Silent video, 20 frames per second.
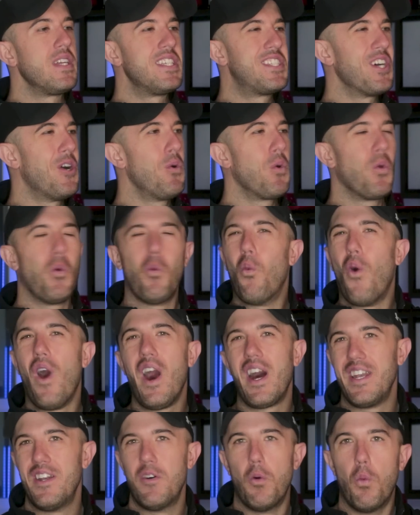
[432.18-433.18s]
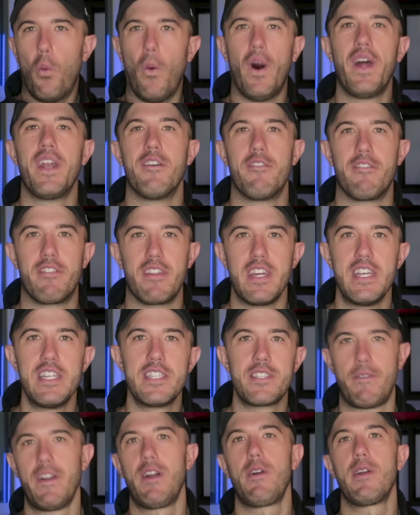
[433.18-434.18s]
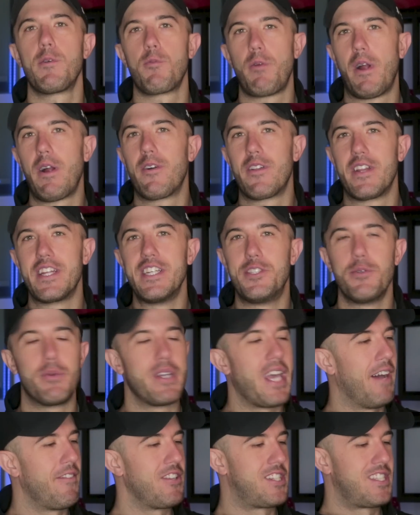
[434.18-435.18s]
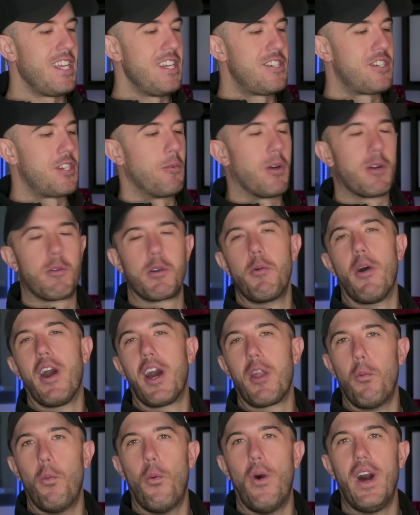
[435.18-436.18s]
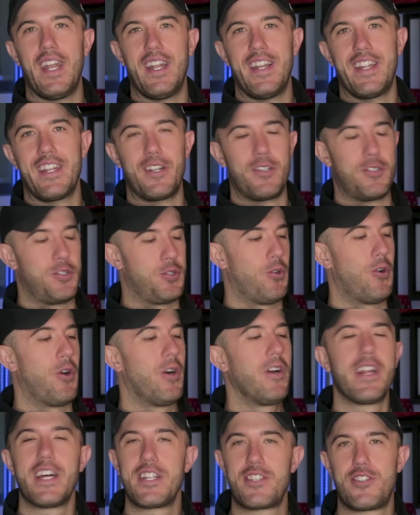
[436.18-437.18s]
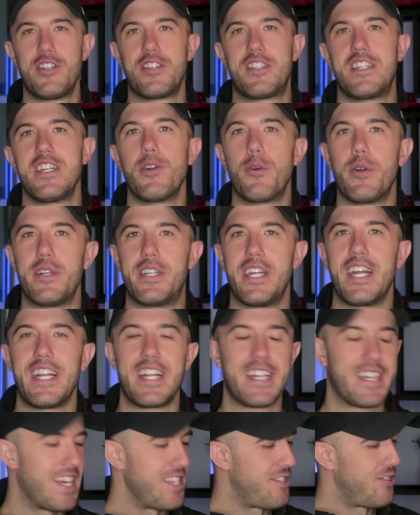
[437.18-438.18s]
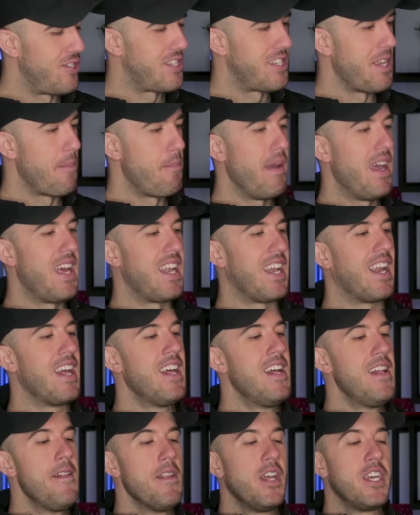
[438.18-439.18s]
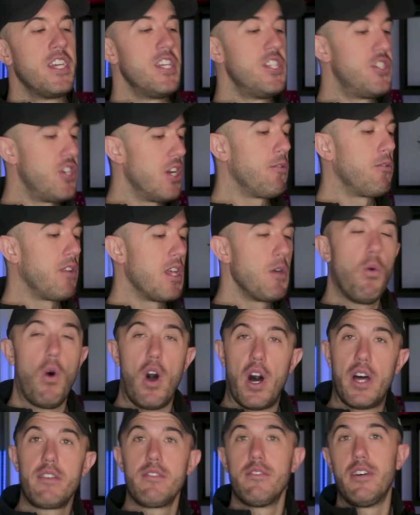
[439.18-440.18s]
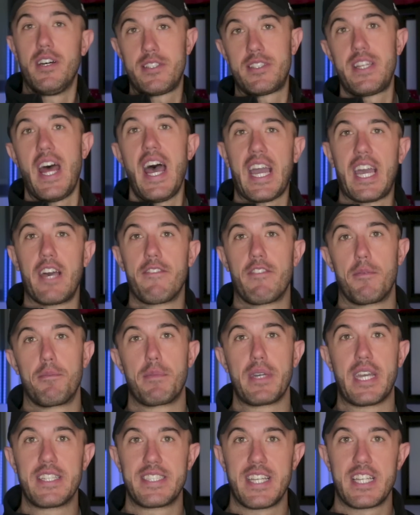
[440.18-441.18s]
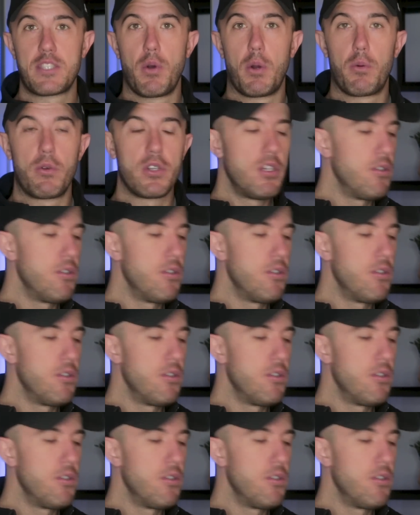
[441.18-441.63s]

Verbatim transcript: we don't want one of these. Very rarely do we have a station where we want one little drawer. That's just irritating. That's just a bin. You generally want a stack of them because that's what we're